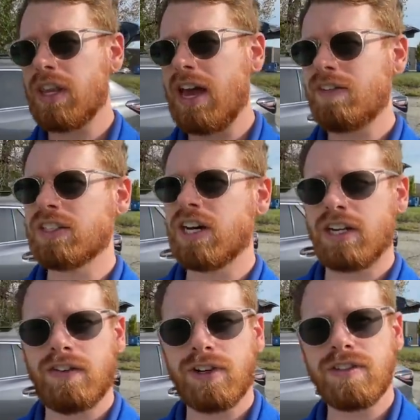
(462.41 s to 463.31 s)
They have a ton of
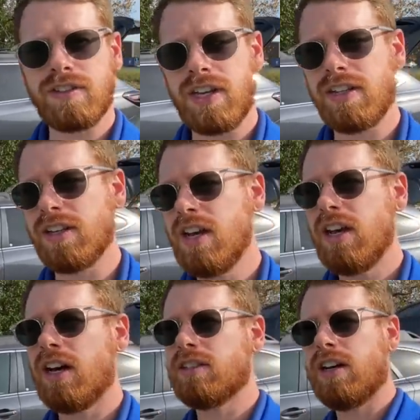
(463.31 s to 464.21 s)
different scents,
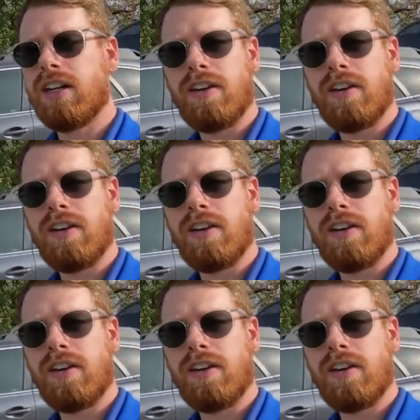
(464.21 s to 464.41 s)
a ton of